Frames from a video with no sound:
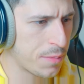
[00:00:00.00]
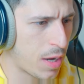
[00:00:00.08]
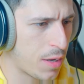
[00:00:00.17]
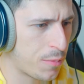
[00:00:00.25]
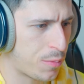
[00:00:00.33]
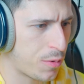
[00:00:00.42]

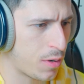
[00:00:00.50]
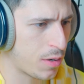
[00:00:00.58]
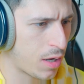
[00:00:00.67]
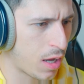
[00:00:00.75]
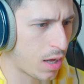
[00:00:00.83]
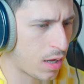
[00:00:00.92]
Damn, I,
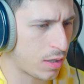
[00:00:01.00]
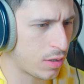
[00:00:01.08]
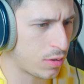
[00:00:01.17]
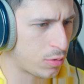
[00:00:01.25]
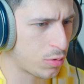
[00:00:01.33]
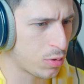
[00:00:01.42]

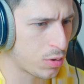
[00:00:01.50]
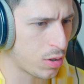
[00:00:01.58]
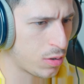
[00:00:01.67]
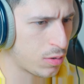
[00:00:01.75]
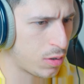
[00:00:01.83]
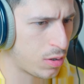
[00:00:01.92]
I took
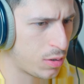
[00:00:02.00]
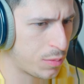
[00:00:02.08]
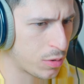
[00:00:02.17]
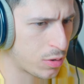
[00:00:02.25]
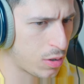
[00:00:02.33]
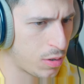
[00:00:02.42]
all,
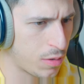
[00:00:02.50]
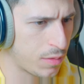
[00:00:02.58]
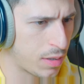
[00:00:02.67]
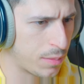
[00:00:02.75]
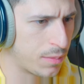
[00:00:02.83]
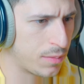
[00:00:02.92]
almost all of
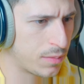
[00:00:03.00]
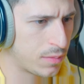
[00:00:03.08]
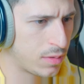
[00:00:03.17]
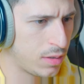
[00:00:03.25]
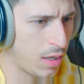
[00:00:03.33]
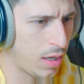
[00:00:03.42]
them.
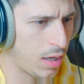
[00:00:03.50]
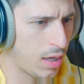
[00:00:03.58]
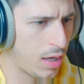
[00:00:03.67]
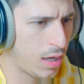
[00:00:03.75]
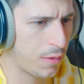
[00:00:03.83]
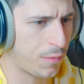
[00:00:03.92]

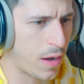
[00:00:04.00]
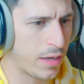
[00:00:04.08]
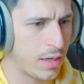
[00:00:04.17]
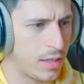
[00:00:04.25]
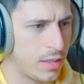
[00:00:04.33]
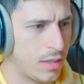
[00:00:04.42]
Yeah,
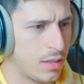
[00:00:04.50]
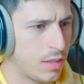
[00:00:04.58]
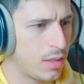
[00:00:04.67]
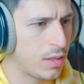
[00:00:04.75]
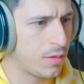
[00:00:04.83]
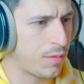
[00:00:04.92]
finally.
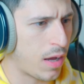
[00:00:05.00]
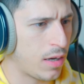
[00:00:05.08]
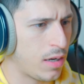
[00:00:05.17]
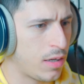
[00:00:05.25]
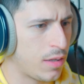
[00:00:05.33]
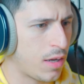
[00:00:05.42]

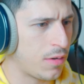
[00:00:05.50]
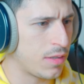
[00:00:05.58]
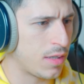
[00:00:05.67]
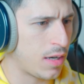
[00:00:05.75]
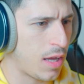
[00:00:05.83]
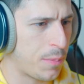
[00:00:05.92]
Finally there
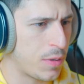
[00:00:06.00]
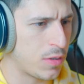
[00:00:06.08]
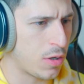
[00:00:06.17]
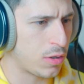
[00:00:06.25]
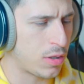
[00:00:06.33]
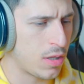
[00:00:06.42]
is an
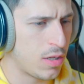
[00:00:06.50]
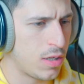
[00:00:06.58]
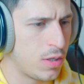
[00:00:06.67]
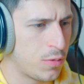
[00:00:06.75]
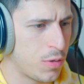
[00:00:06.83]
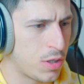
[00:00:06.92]
episode
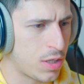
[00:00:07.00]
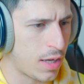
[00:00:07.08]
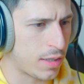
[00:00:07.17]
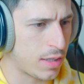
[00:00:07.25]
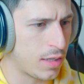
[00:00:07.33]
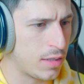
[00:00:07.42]
in which I
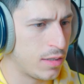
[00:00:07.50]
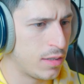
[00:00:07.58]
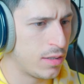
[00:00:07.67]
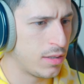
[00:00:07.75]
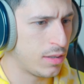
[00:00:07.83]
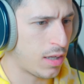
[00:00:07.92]
can
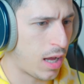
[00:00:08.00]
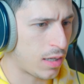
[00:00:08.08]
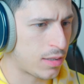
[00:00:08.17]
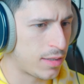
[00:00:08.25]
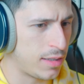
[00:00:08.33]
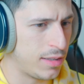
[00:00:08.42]

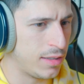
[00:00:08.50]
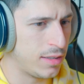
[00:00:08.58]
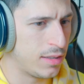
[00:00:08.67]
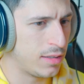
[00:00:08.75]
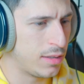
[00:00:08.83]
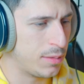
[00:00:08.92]
actually
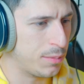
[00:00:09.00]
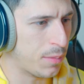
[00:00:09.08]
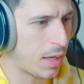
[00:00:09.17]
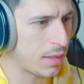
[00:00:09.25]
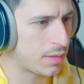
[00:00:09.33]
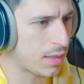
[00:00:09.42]

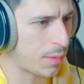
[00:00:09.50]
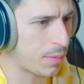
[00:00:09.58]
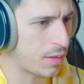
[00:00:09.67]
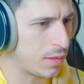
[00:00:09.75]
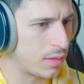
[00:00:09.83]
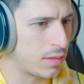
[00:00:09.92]
make
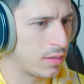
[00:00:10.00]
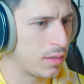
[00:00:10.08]
something.